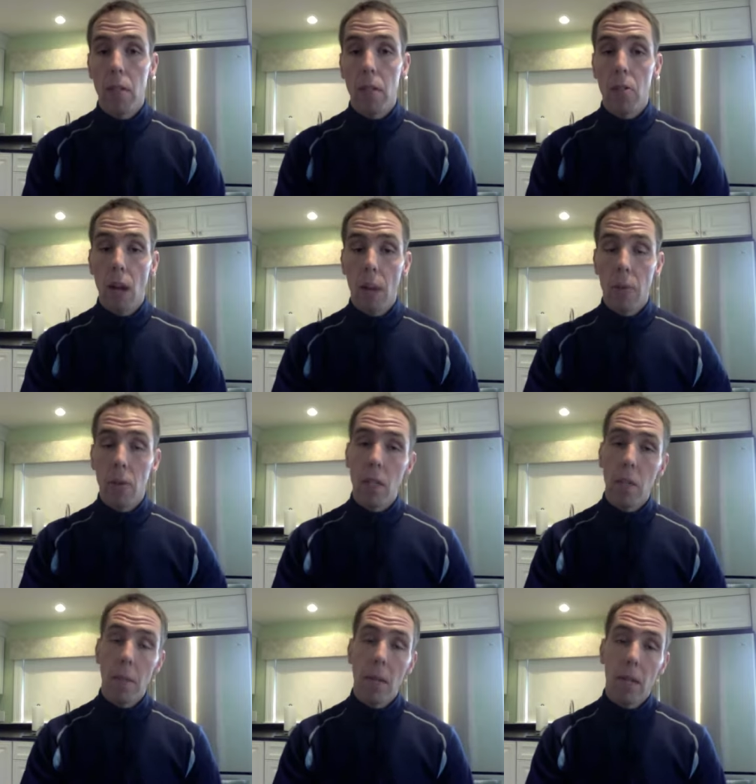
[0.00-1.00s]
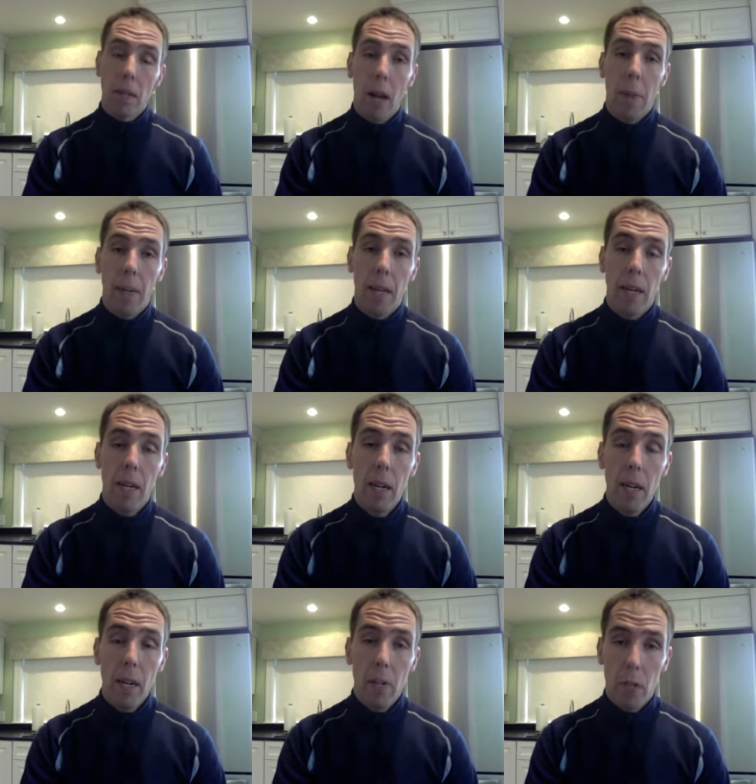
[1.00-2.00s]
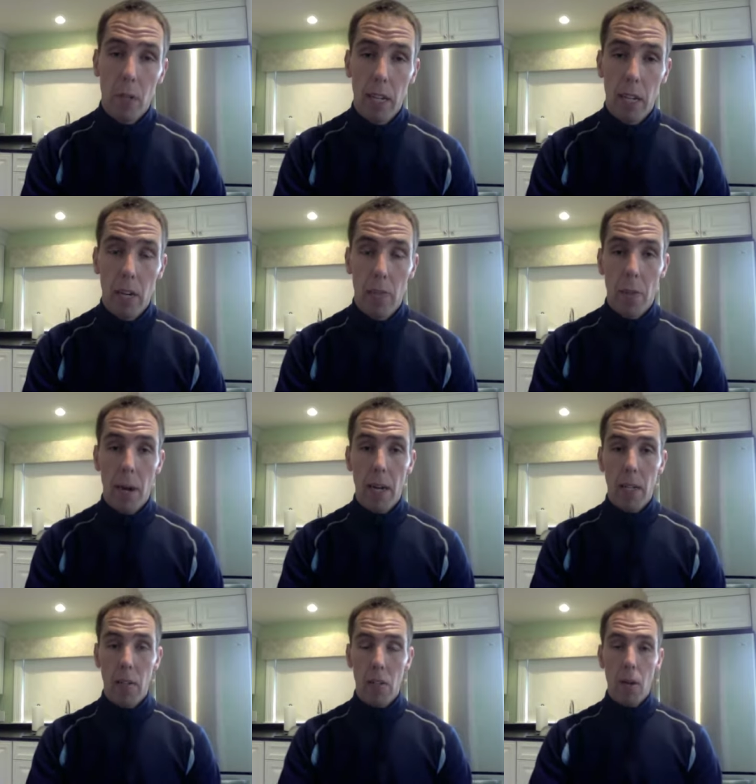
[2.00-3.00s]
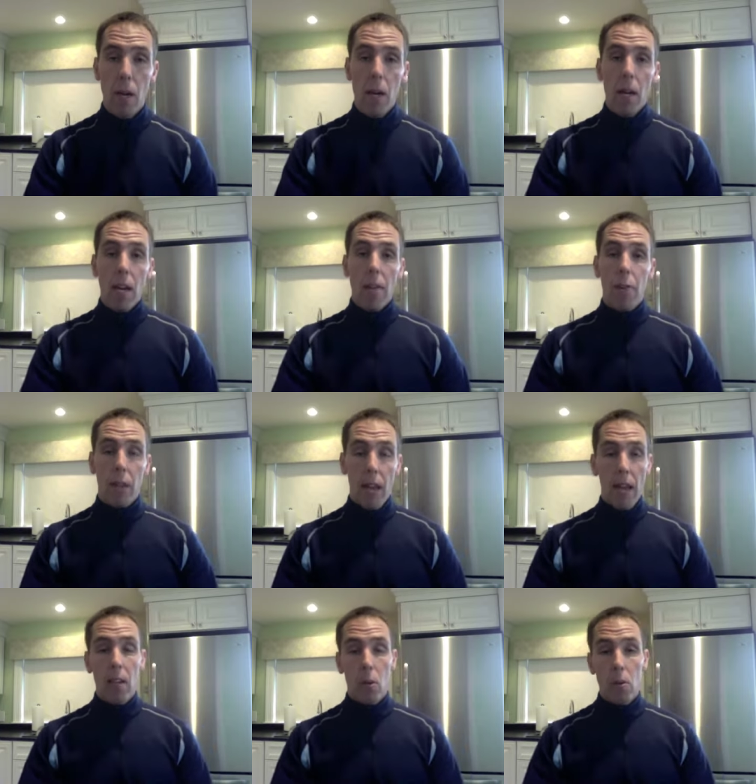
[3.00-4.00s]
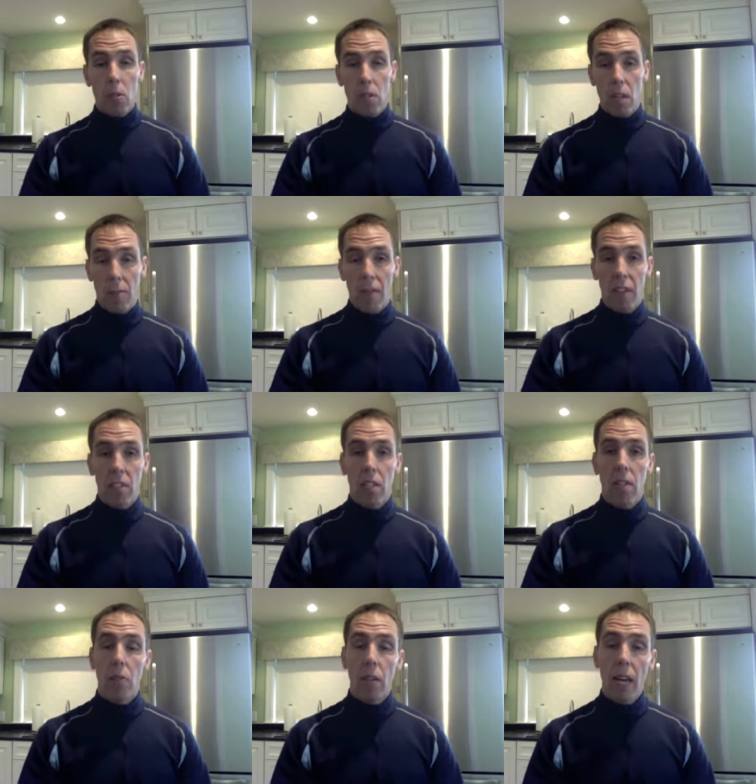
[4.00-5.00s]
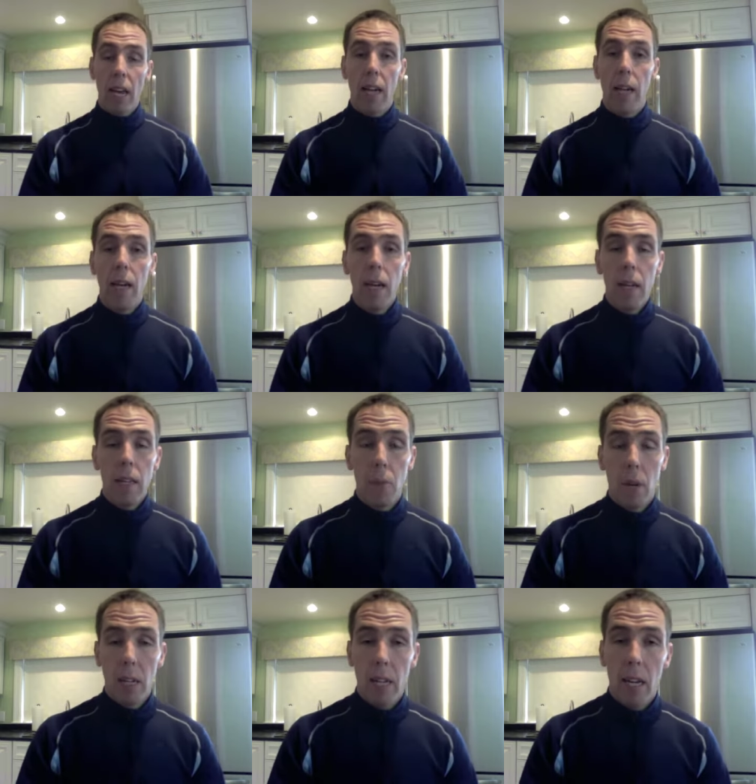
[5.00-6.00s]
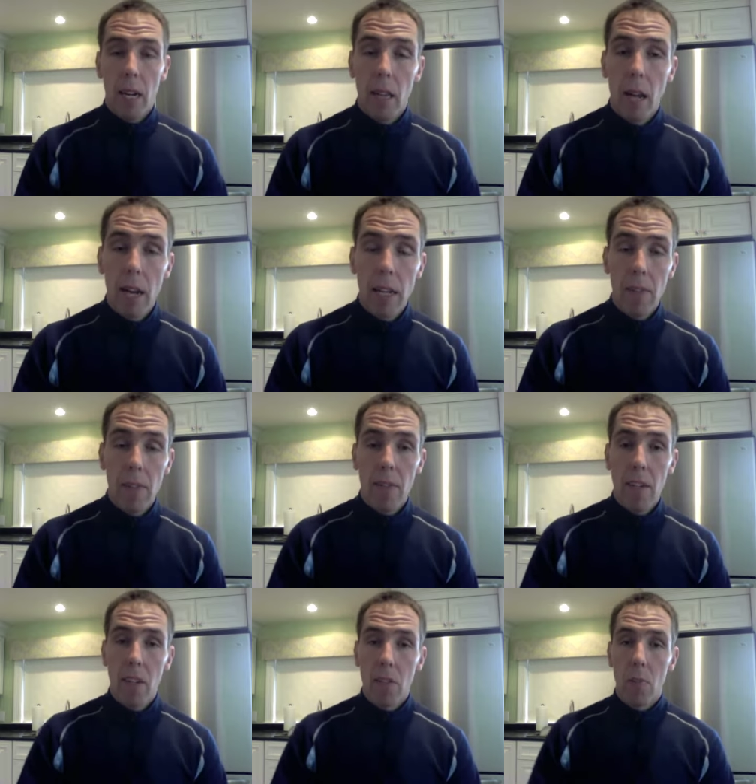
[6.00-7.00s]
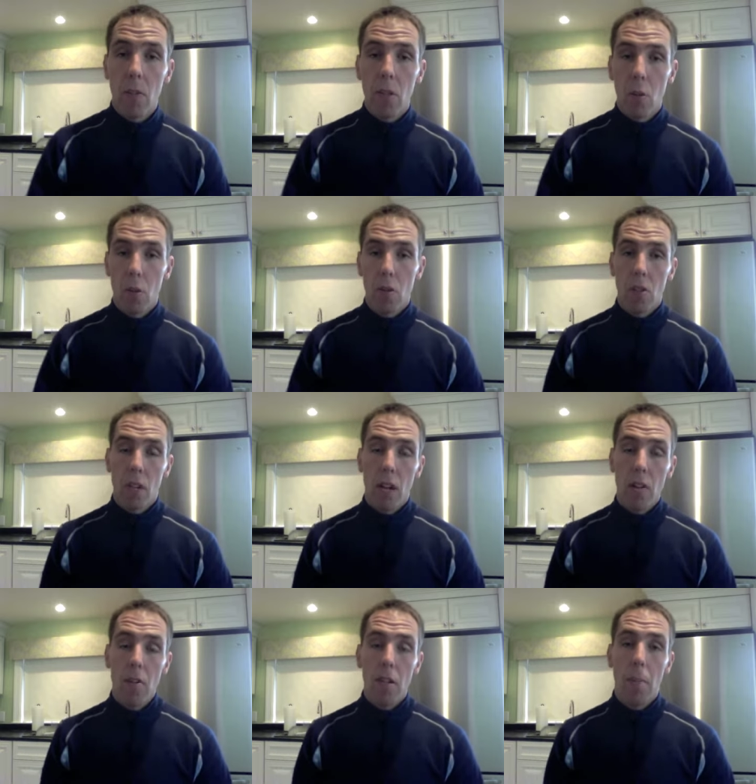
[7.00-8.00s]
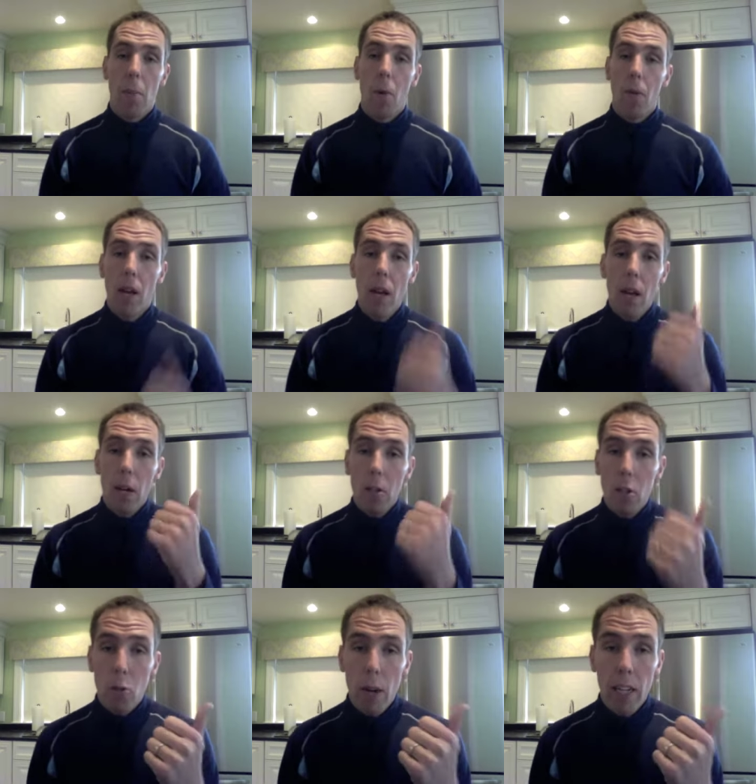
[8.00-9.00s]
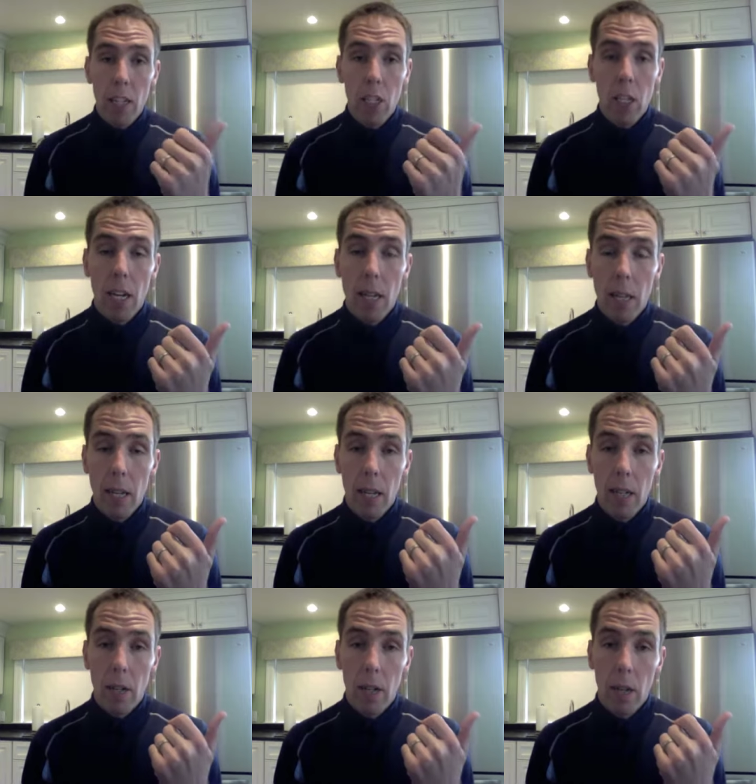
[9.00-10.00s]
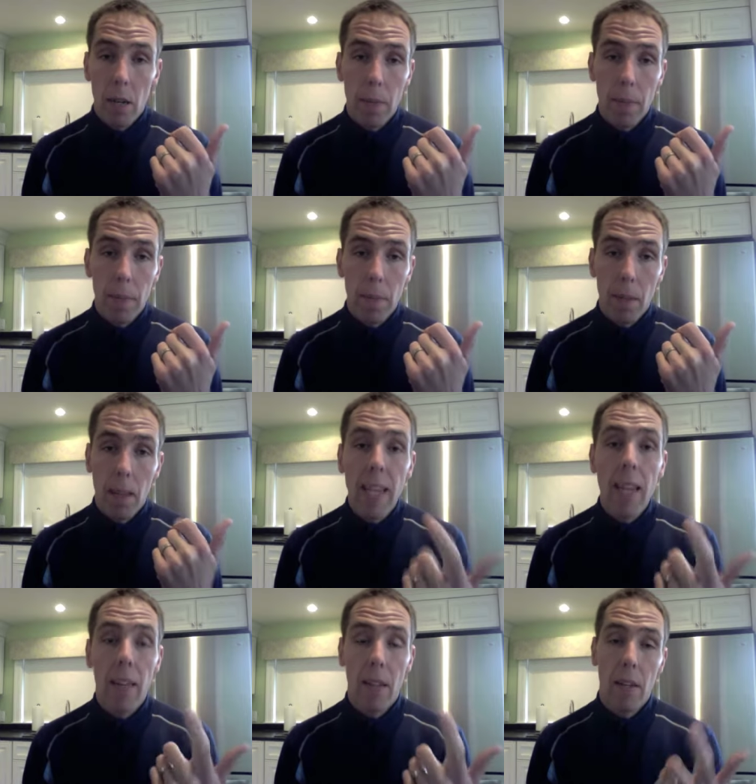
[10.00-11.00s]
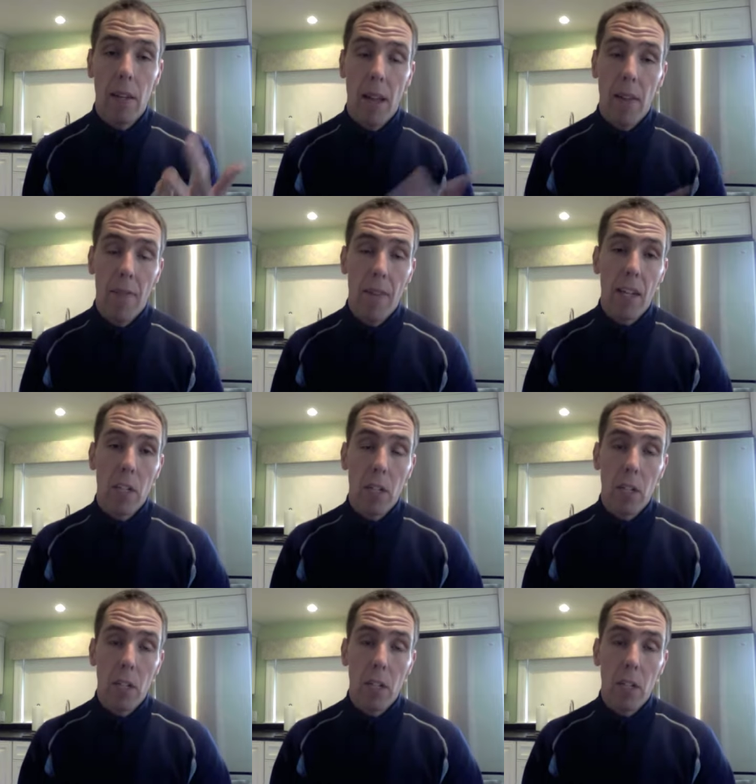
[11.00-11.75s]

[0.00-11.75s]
So you absolutely need to be on top of that as you take care of your body. So if you can, go to see a professional. If you can't, you want to get online and find out some resources on how you can both stretch and then um, lengthen that fascia.